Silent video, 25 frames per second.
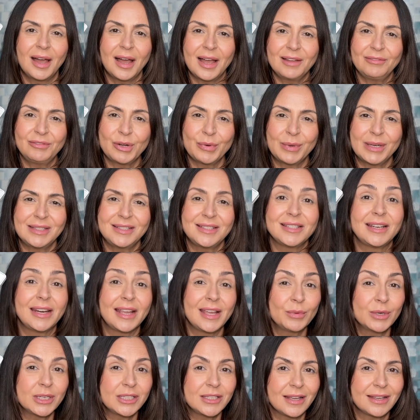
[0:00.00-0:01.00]
Hi everyone, today
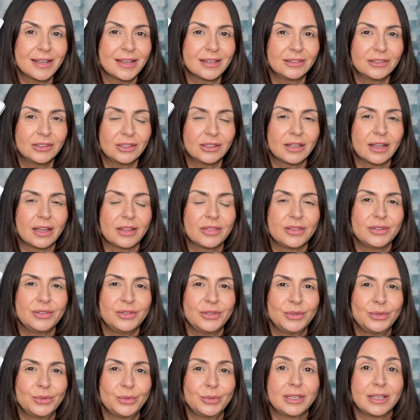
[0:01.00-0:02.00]
we're taking a look at the
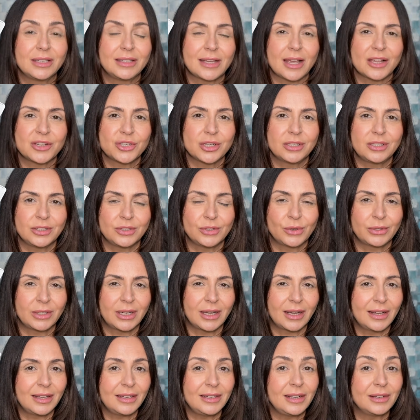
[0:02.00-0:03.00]
new Natasha Denona
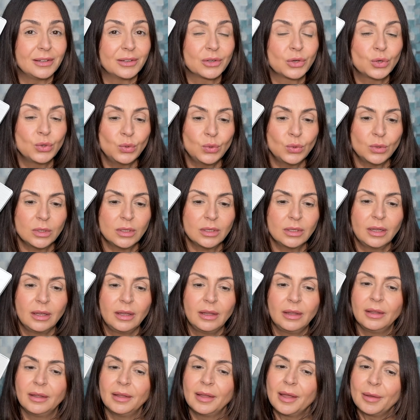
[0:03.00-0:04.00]
I Need a Cool
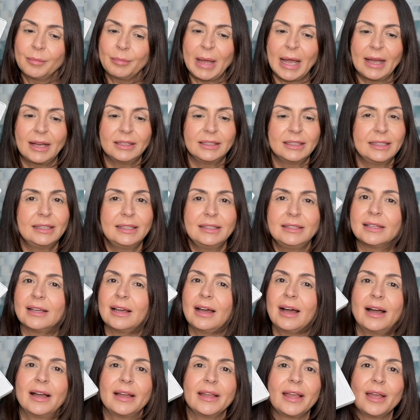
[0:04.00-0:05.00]
palette.
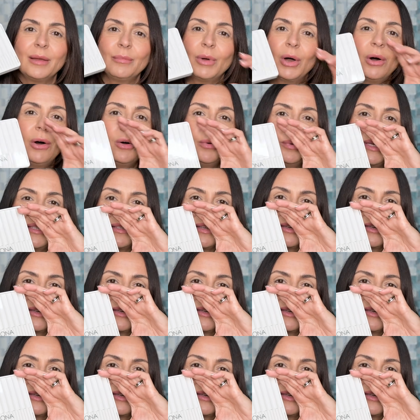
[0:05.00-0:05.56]
I am always